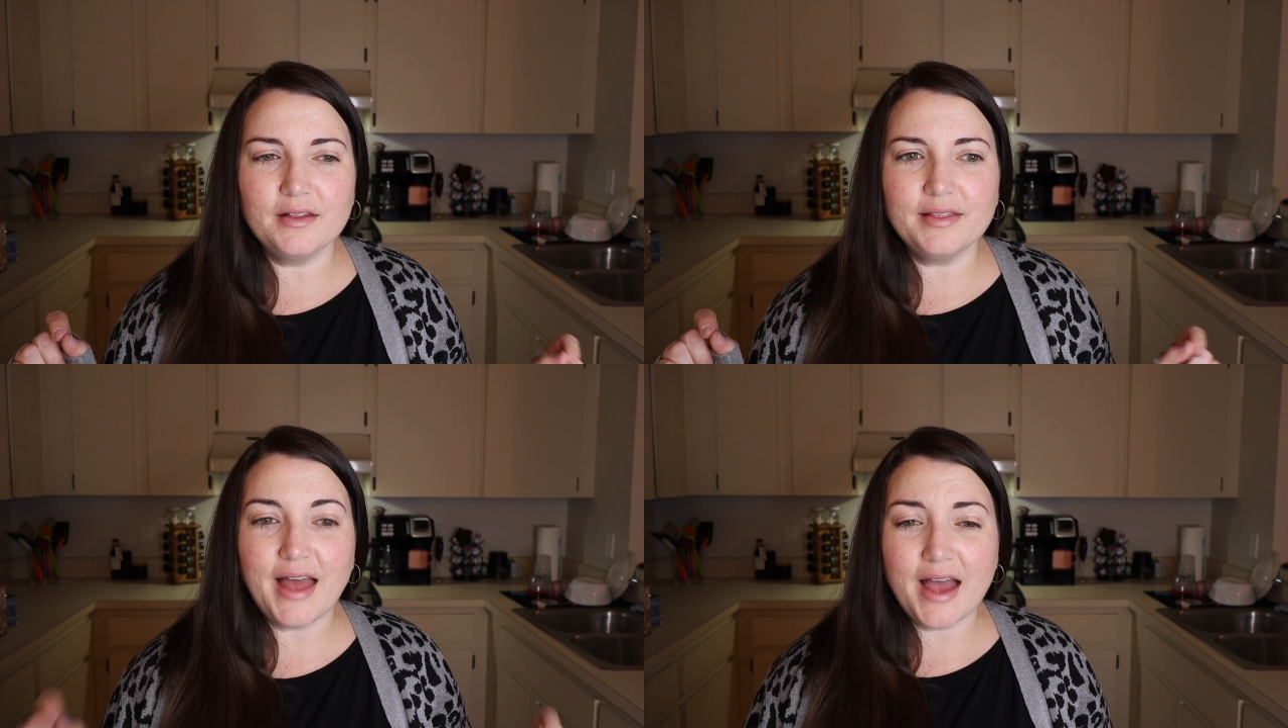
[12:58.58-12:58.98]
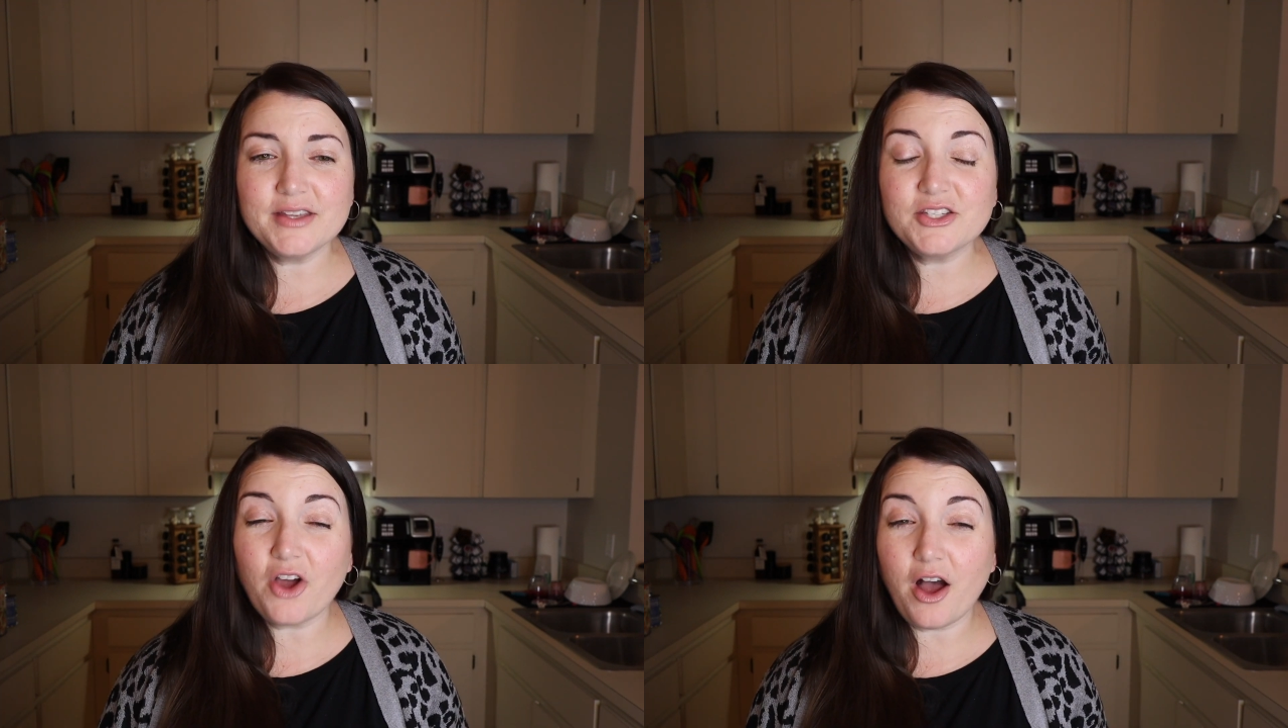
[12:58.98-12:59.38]

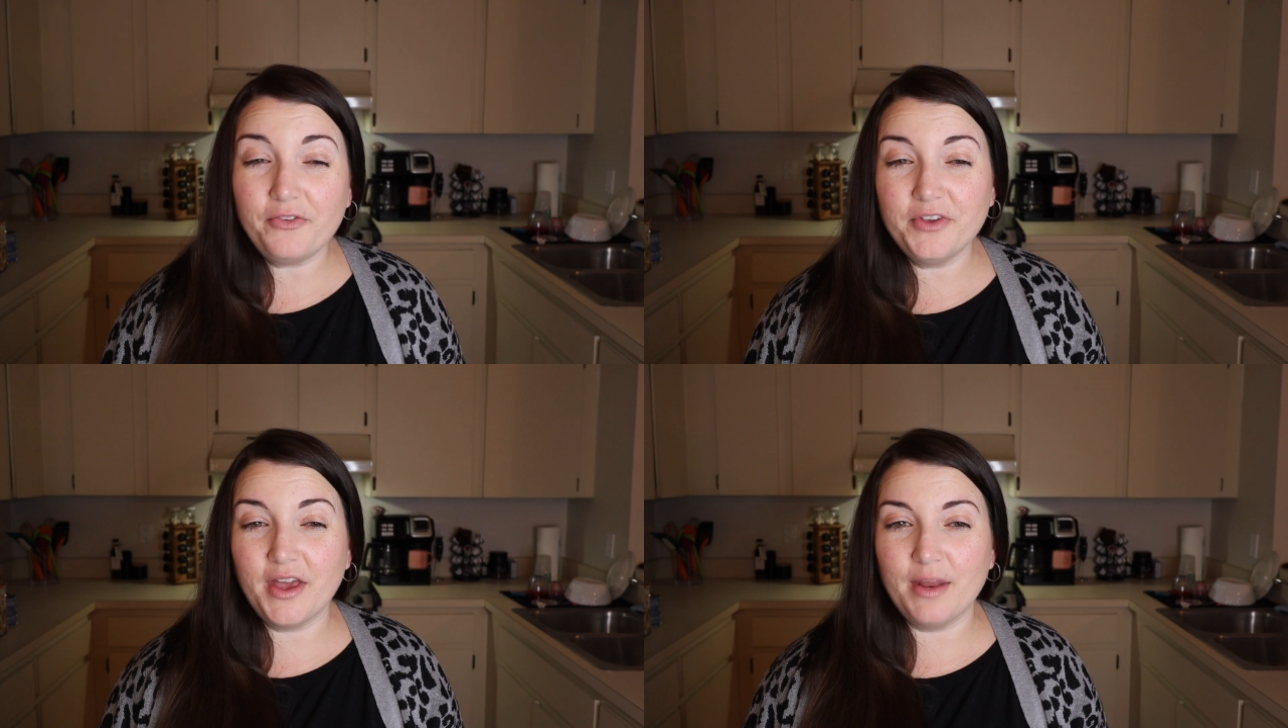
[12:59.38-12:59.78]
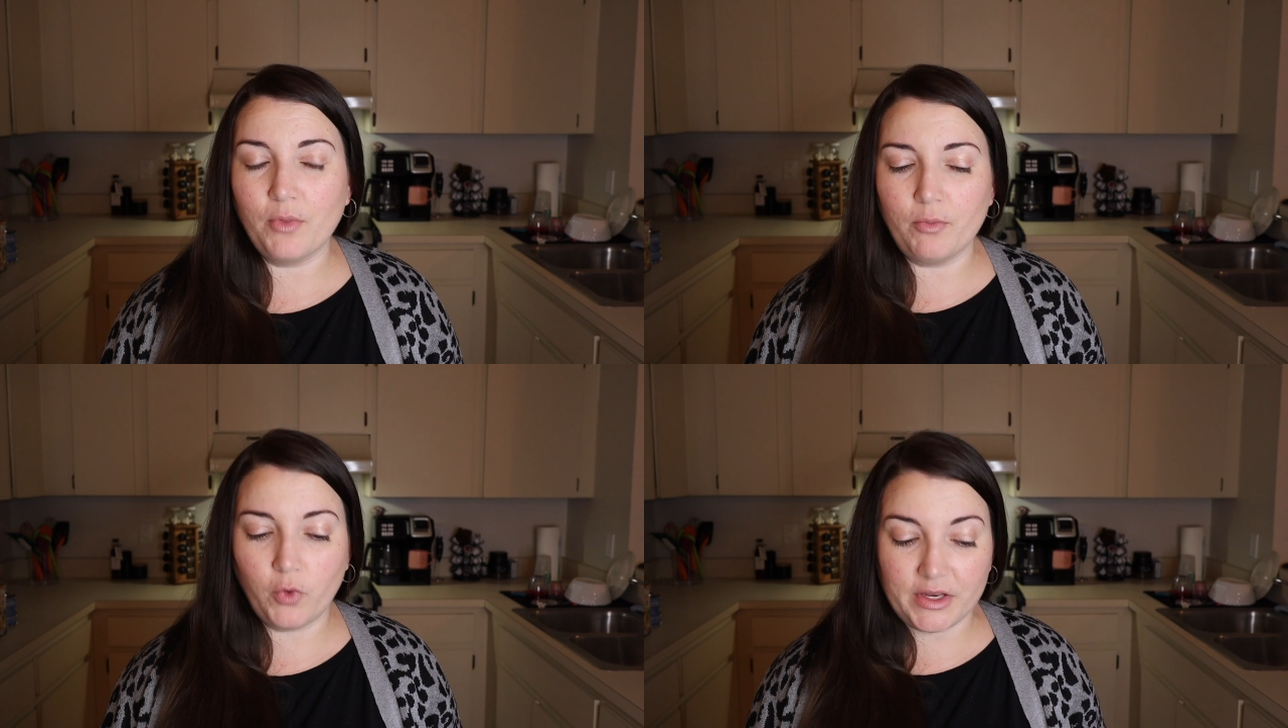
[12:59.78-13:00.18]
last coffee item
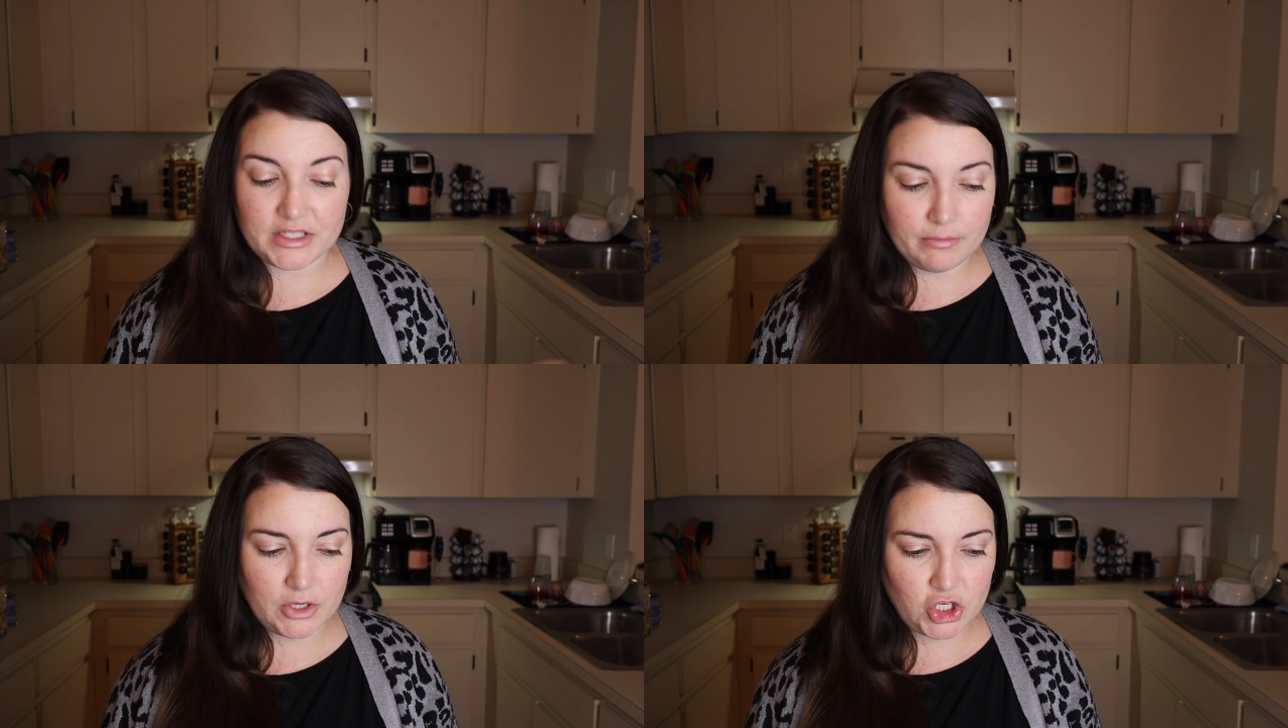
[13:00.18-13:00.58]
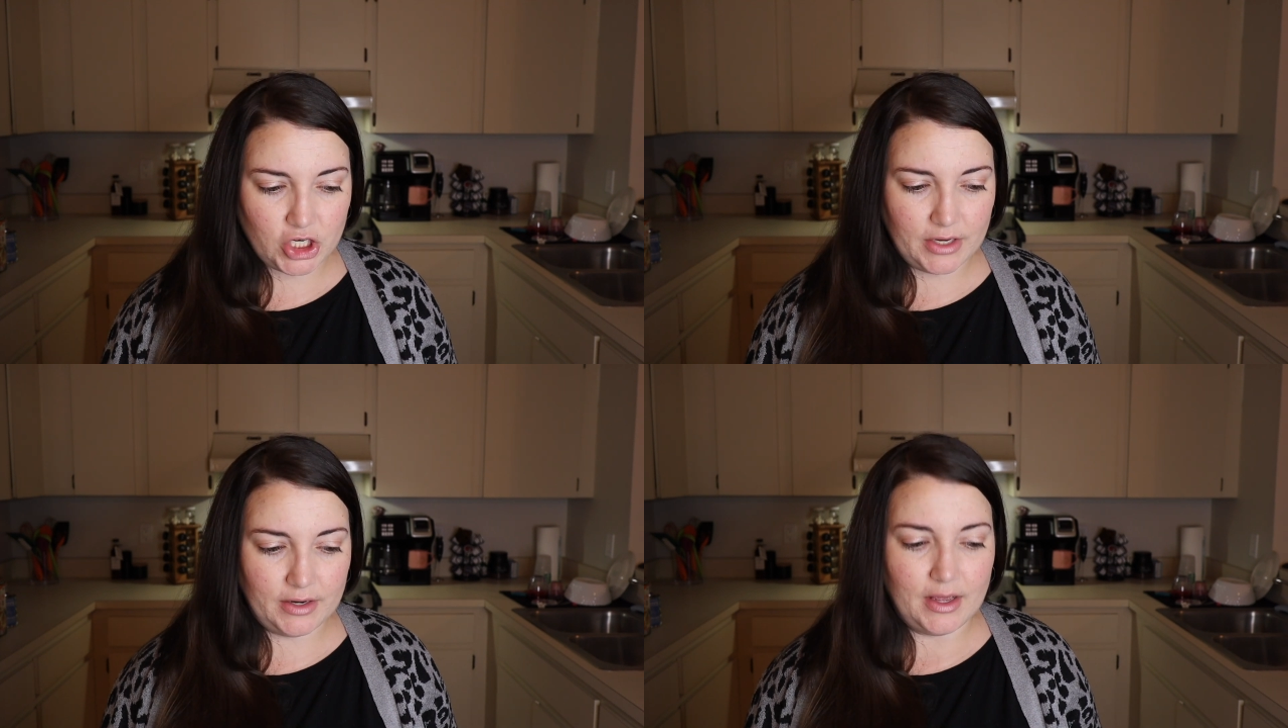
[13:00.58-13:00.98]
I'm going to
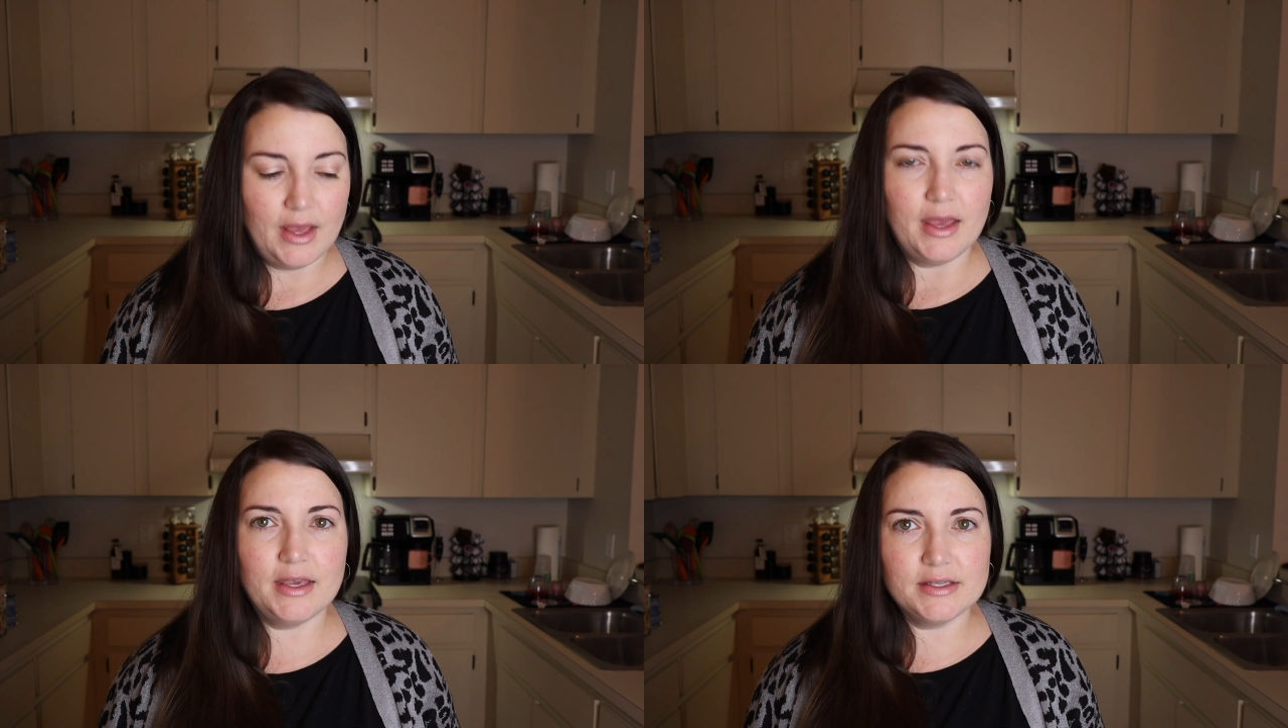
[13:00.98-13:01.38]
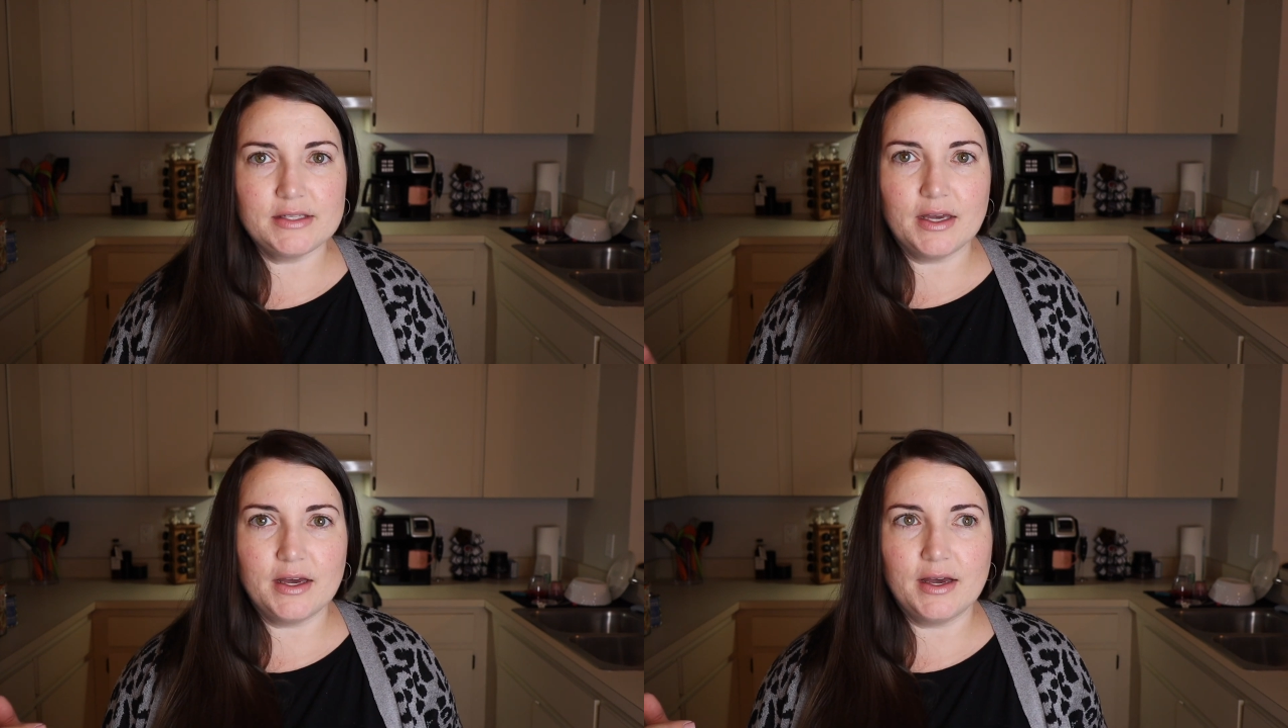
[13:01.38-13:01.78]
mention is